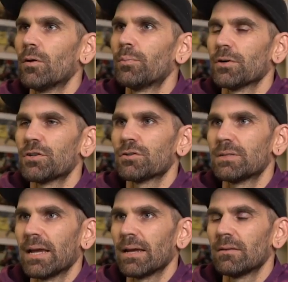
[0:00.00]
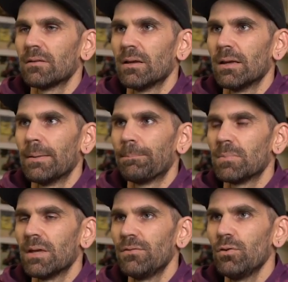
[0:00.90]
pressure tanks,
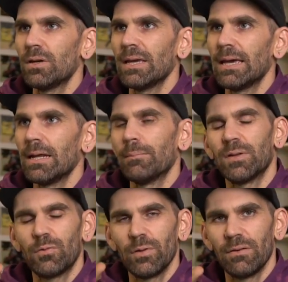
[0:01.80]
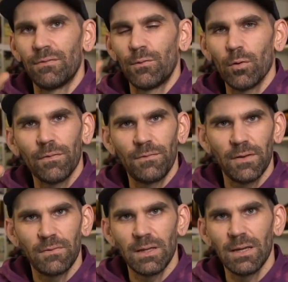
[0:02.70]
if you can get it between
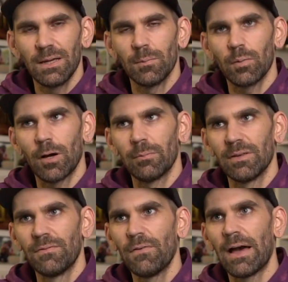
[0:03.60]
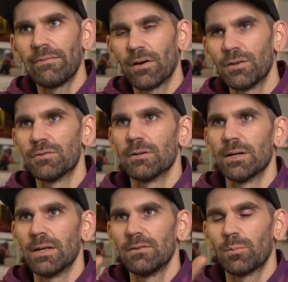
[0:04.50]
450 and probably
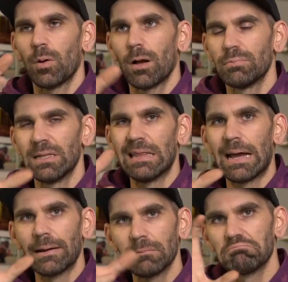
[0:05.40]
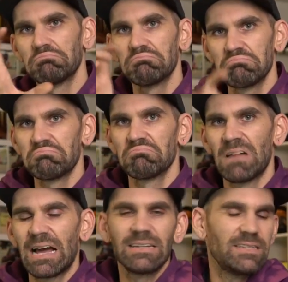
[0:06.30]
500, is probably like
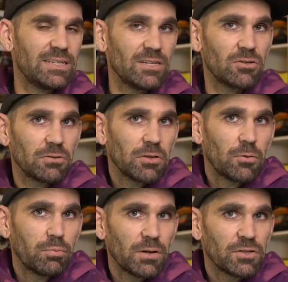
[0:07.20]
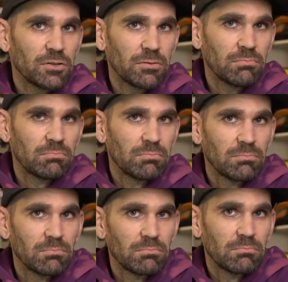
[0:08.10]
ideal low pressure.
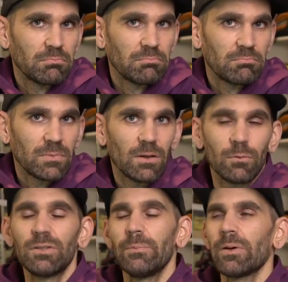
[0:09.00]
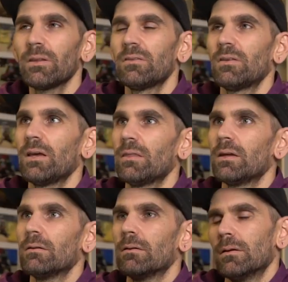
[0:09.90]
We'll typically say
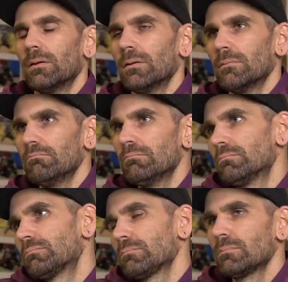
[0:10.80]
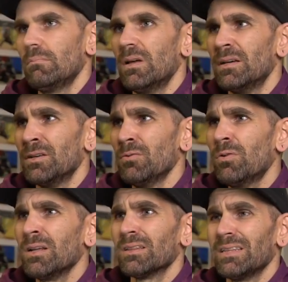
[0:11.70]
that you
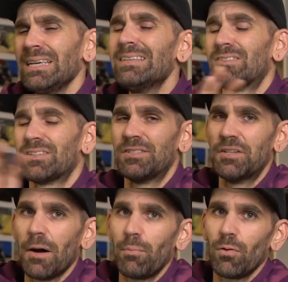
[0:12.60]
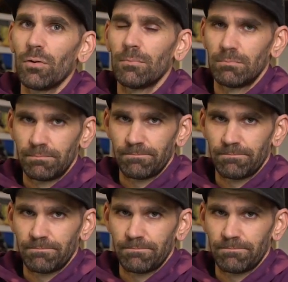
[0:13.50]
want at least double